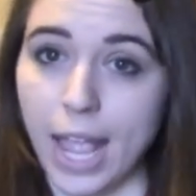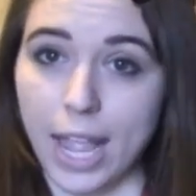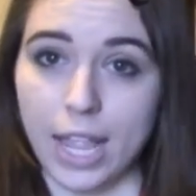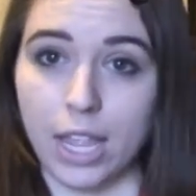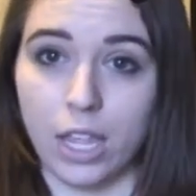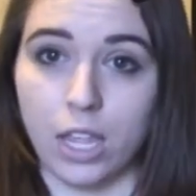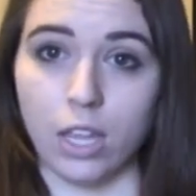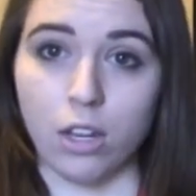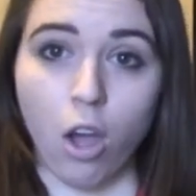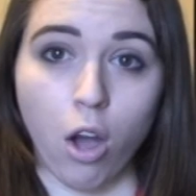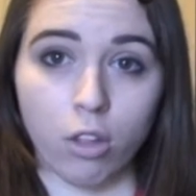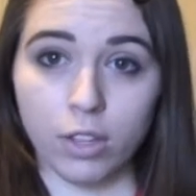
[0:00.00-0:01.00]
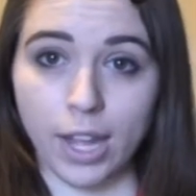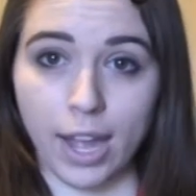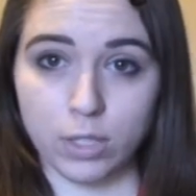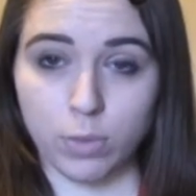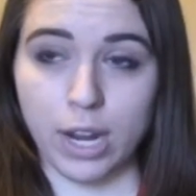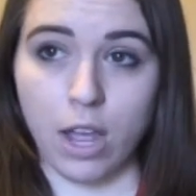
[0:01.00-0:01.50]
and all the
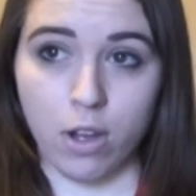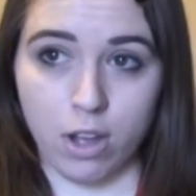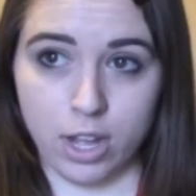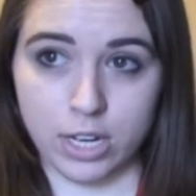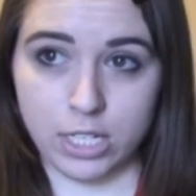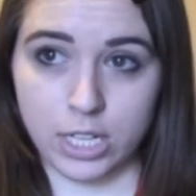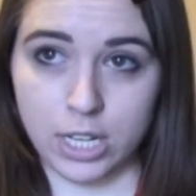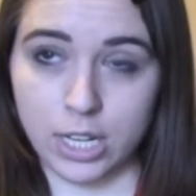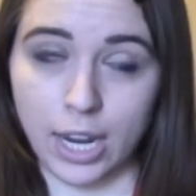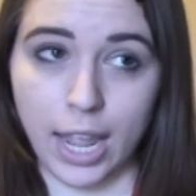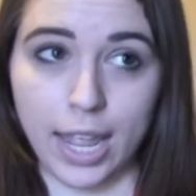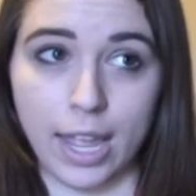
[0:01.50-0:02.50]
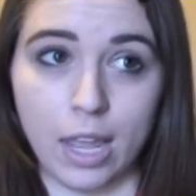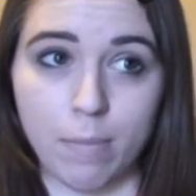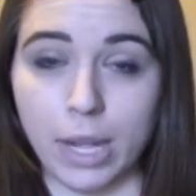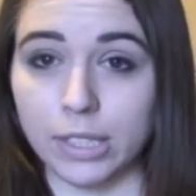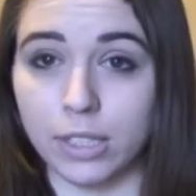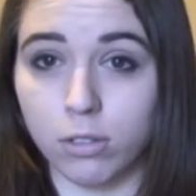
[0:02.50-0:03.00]
guys went out hunting, and
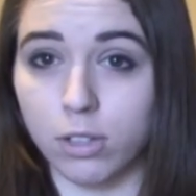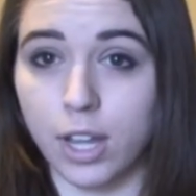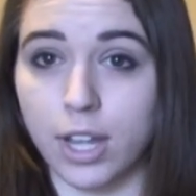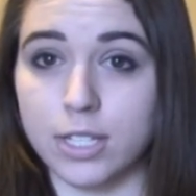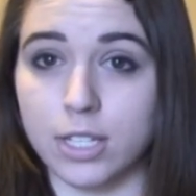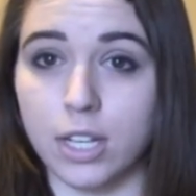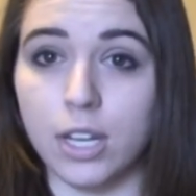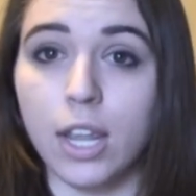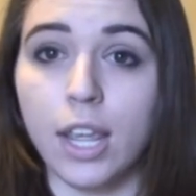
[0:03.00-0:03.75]
my little cousin,